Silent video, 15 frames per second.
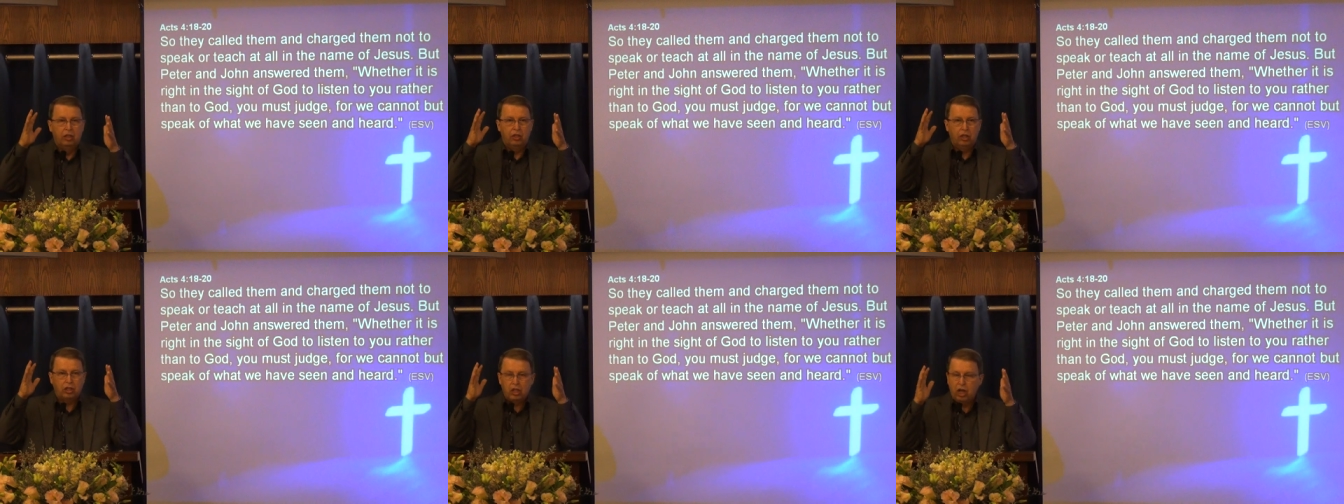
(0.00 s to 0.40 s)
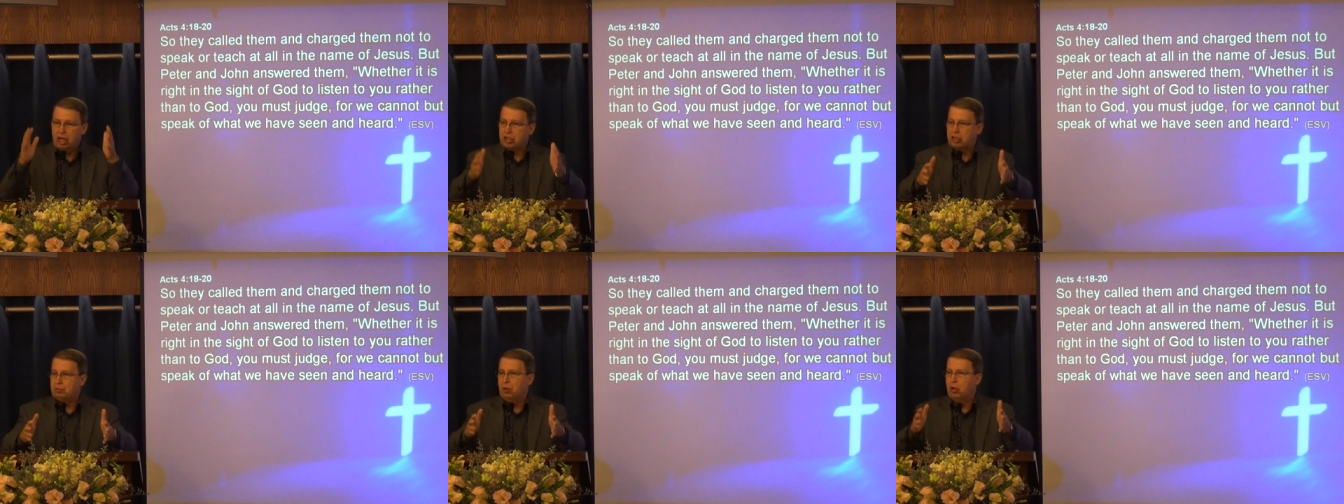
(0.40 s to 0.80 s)
the
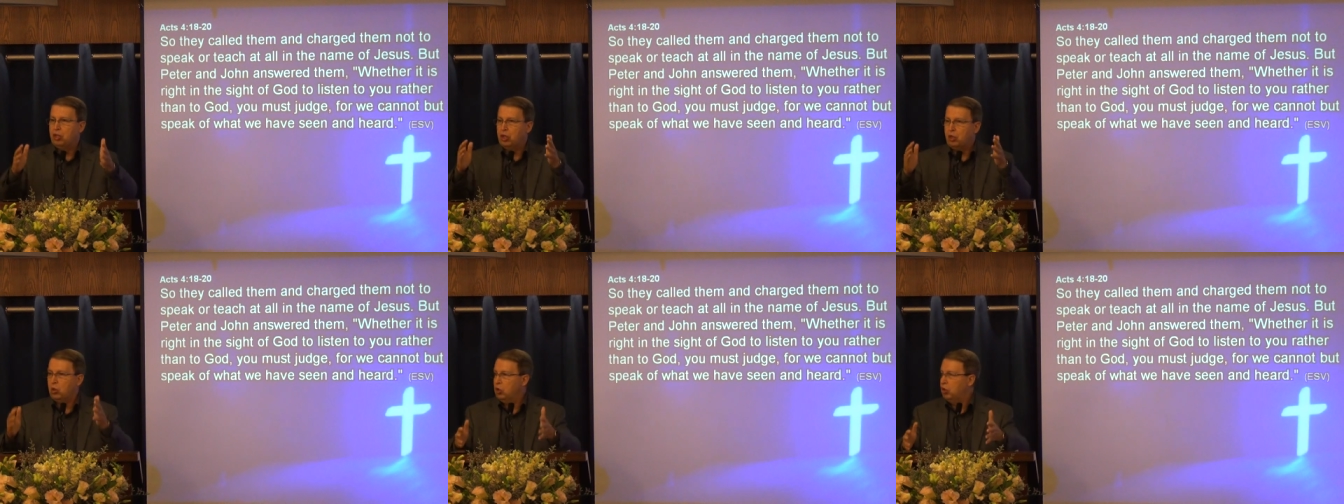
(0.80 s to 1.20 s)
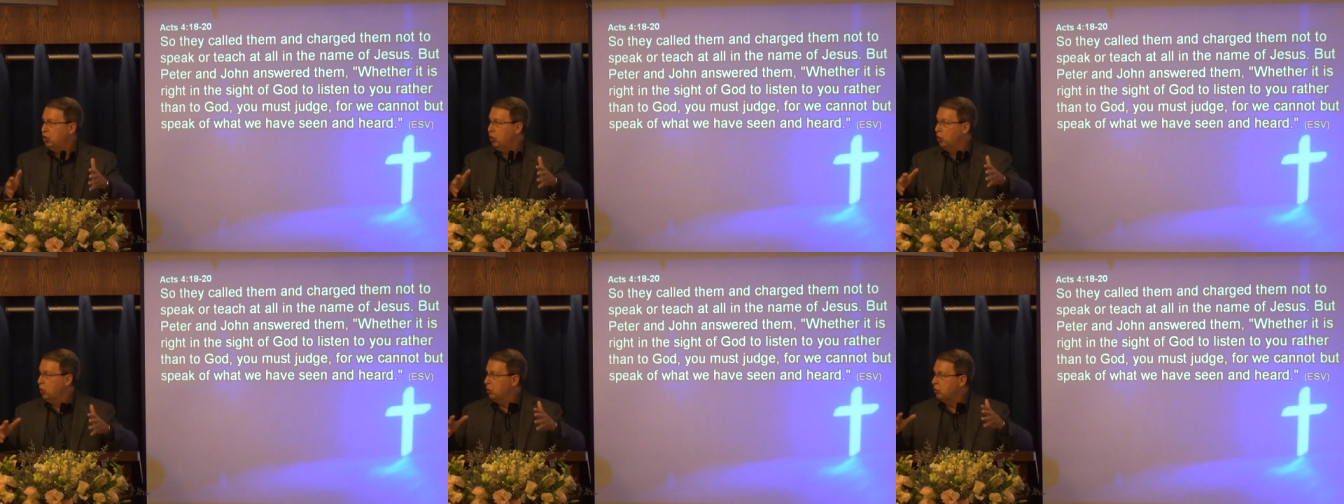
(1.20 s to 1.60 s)
gospel, the good
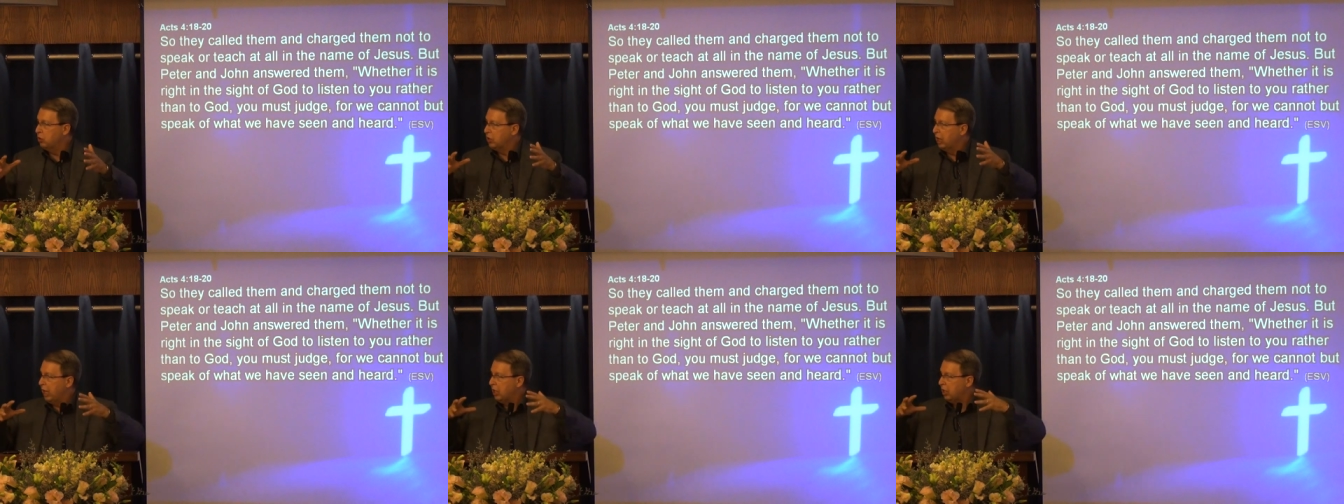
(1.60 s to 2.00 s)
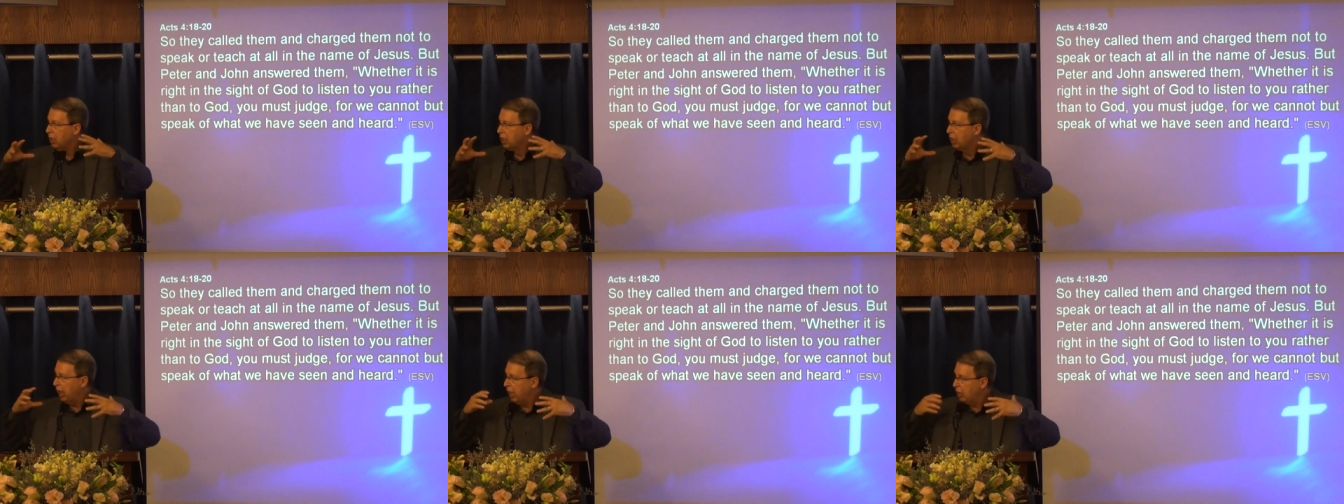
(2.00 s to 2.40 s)
news, and
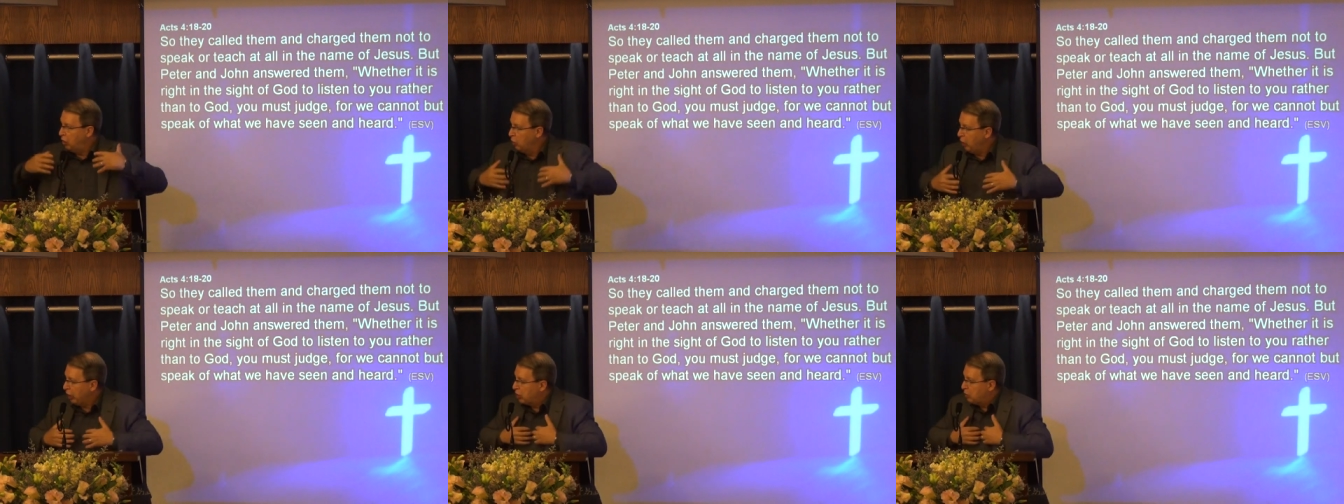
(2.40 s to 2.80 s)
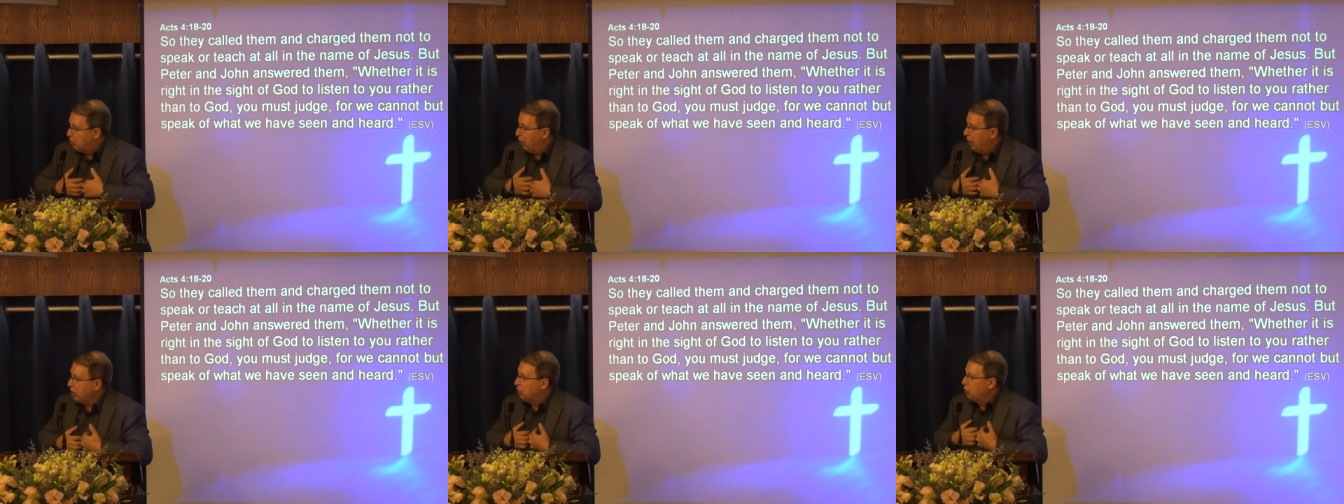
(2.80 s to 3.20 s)
to
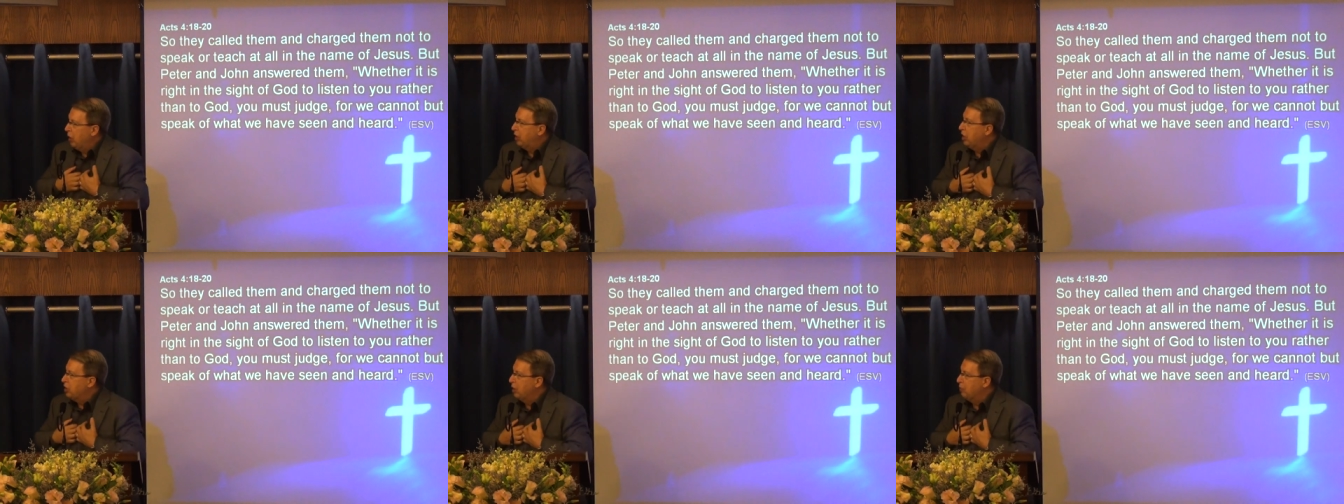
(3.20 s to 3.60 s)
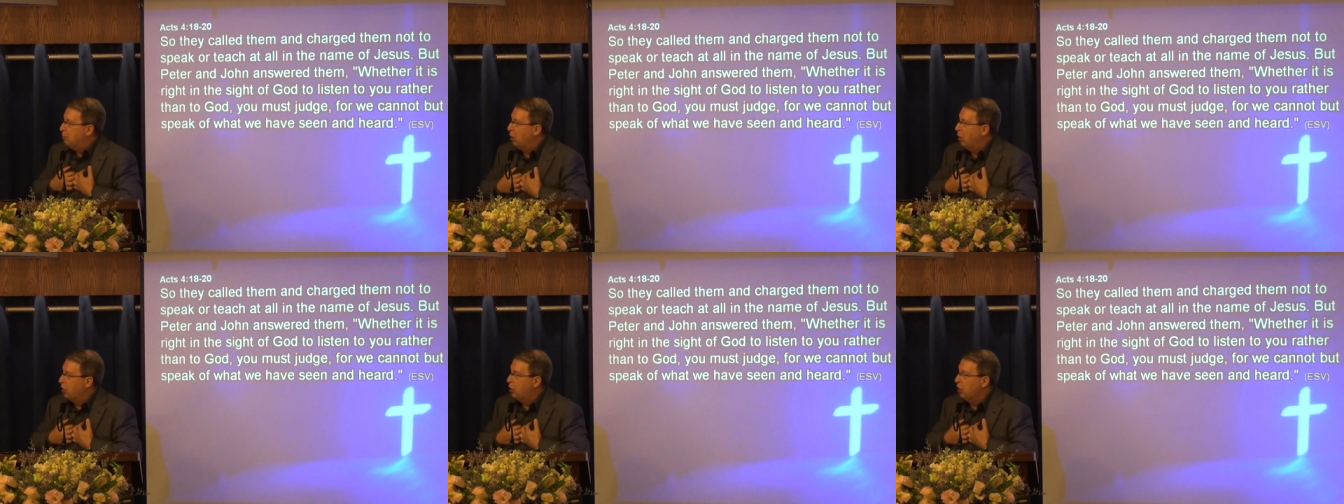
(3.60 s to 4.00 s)
express what is
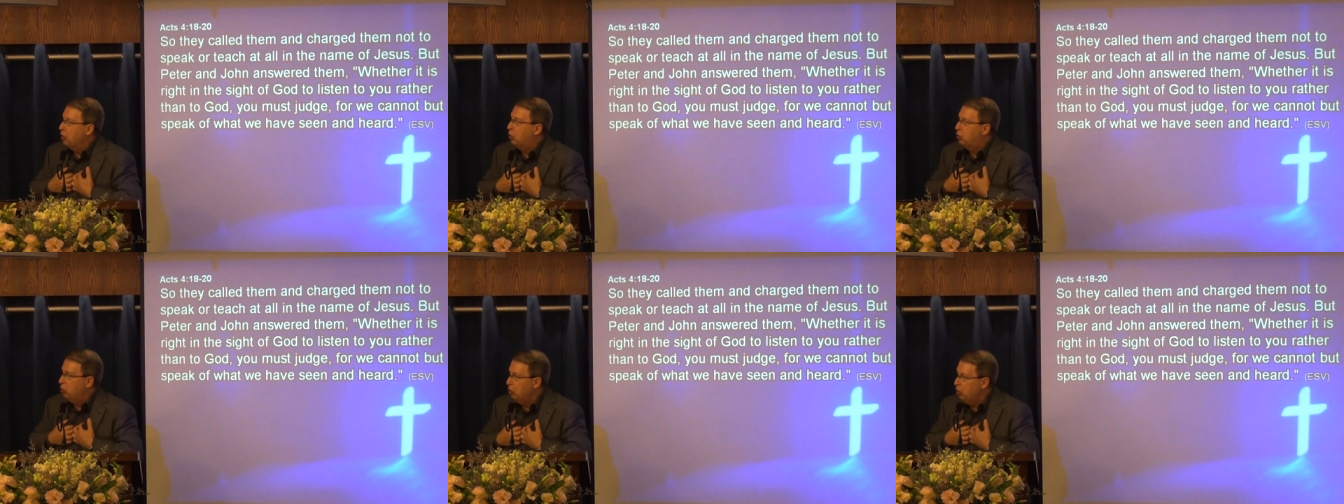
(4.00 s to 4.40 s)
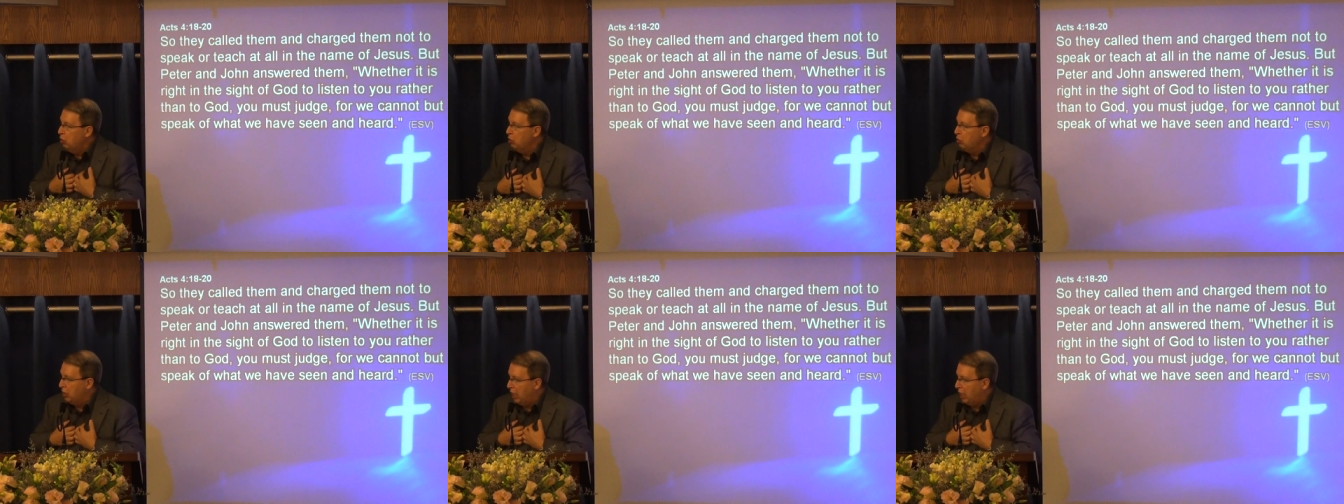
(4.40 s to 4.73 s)
important to you